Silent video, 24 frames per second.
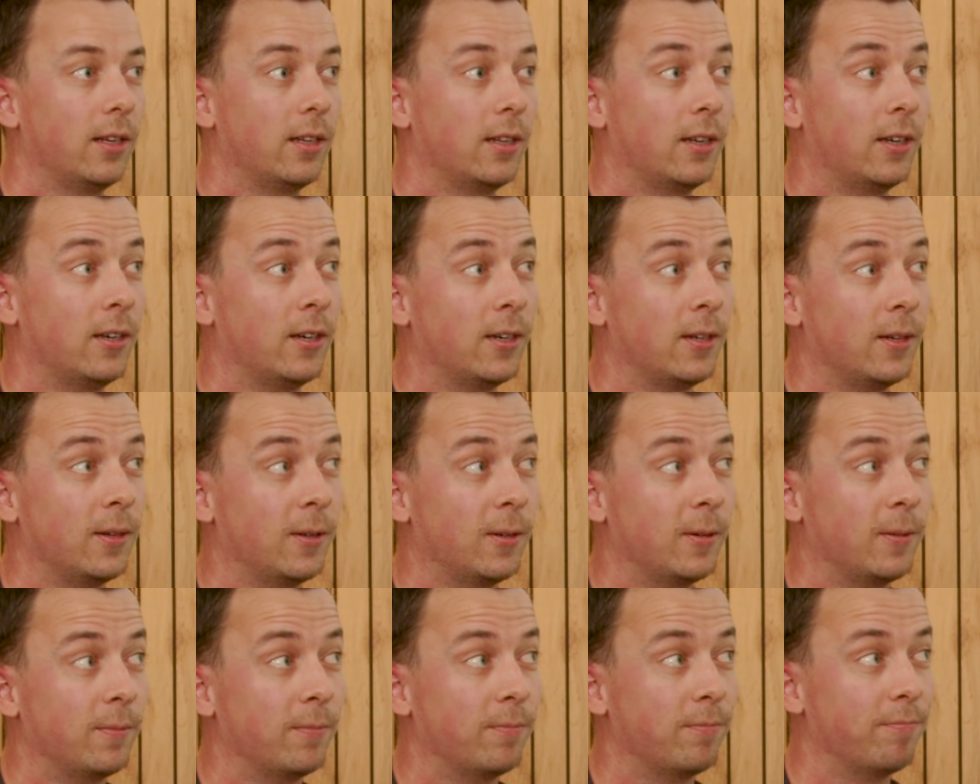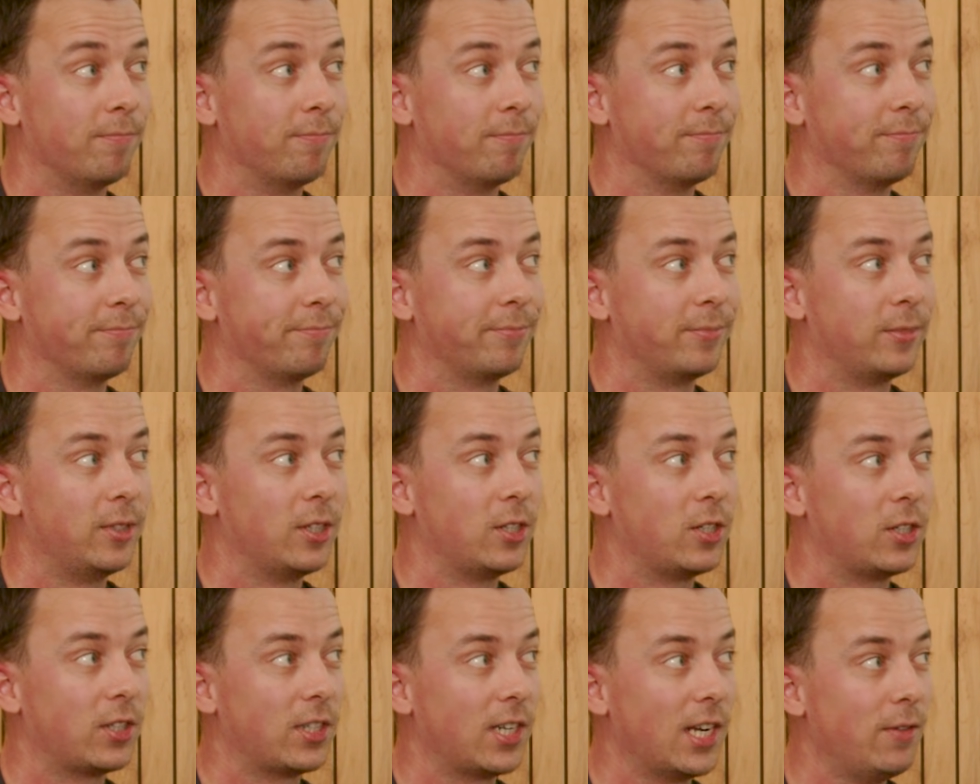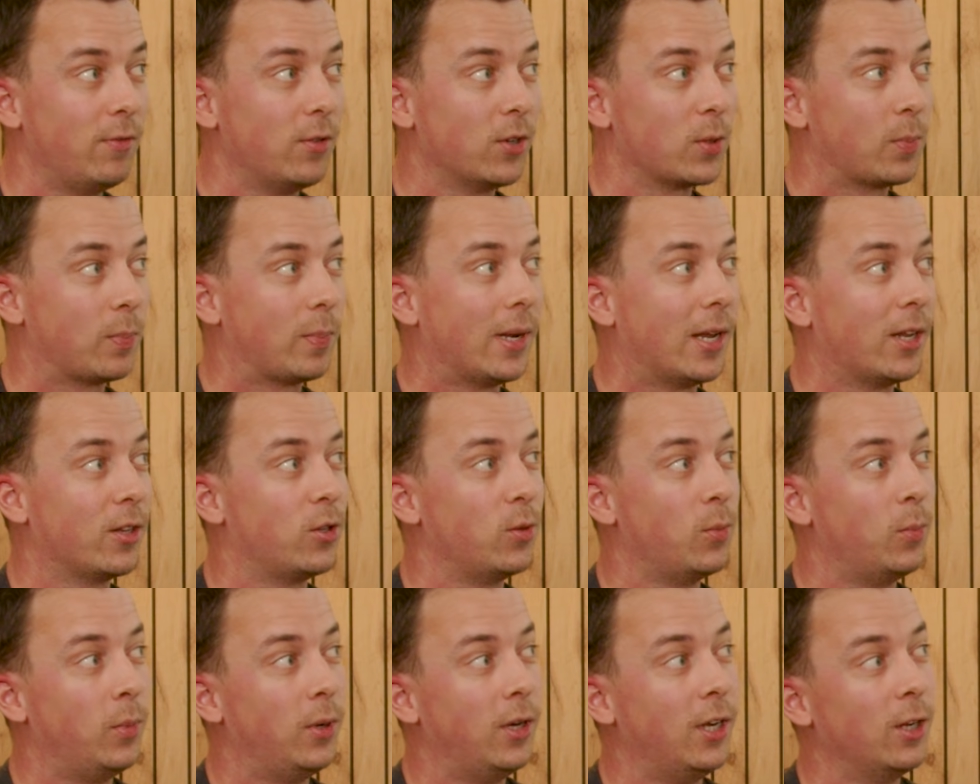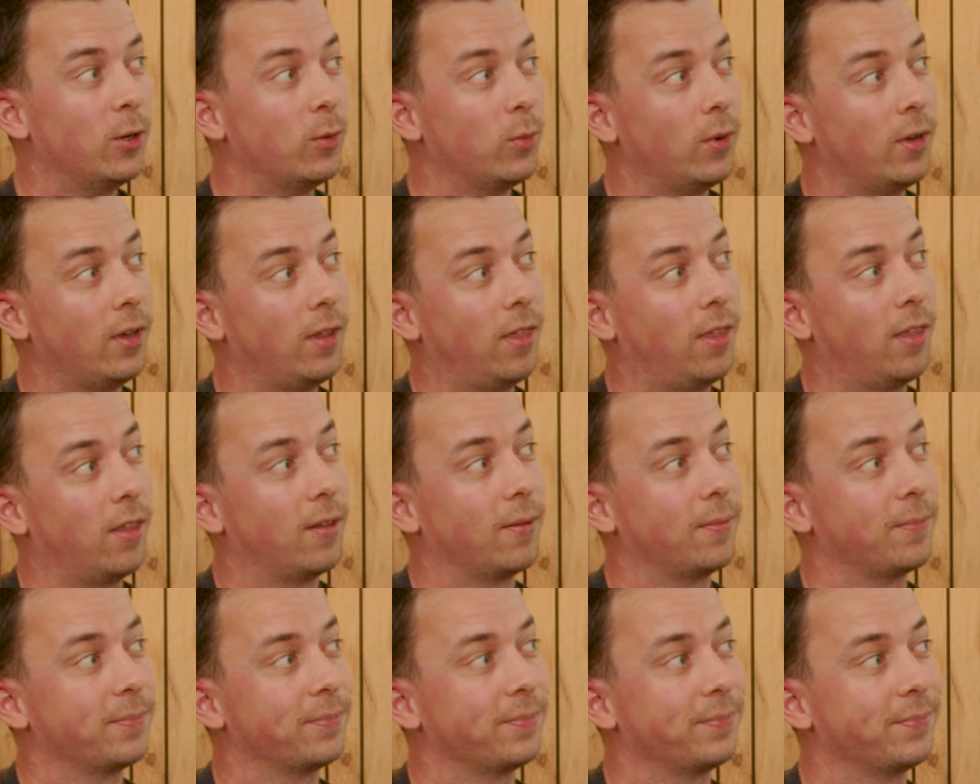The safest plant to begin with?